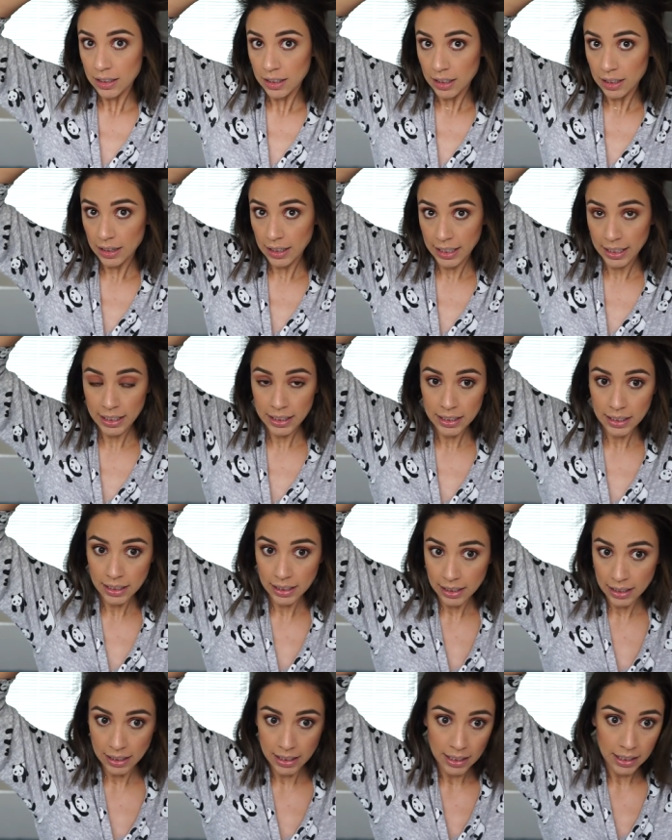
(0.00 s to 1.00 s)
like that,
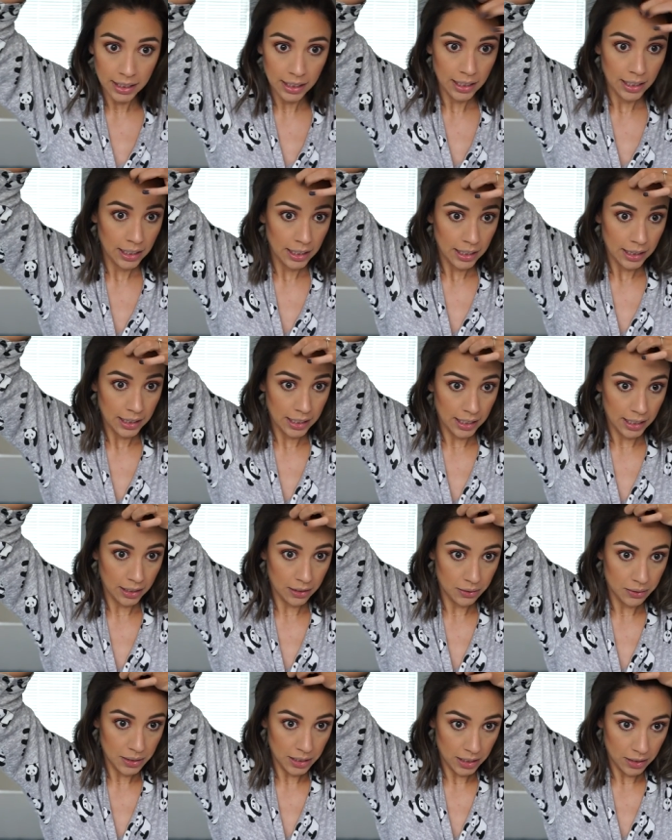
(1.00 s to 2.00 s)
then I
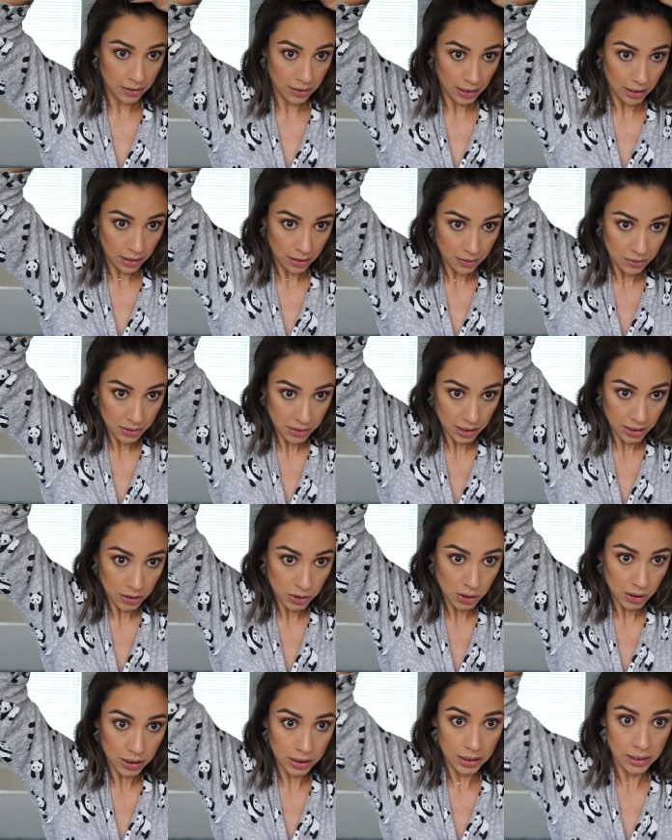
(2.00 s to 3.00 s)
go down the other
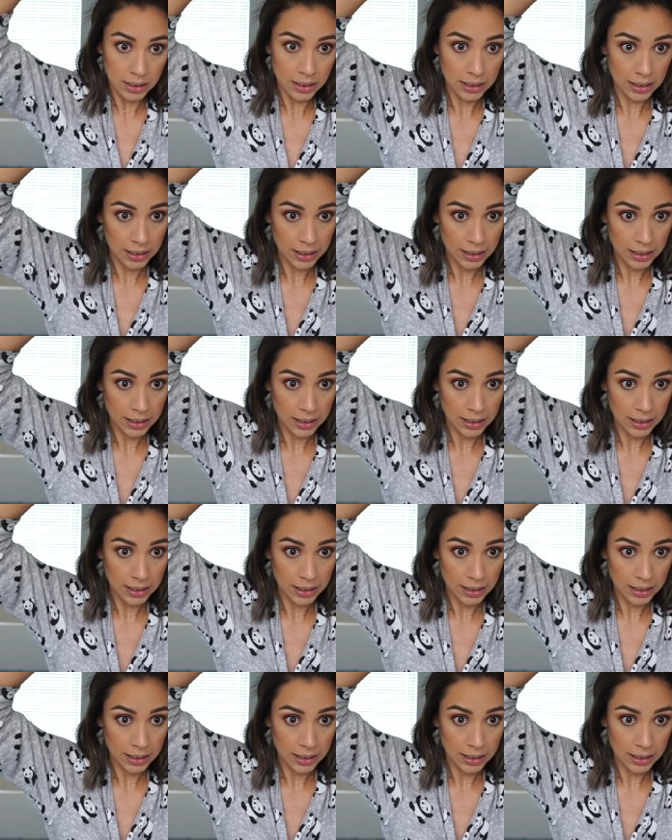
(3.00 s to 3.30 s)
section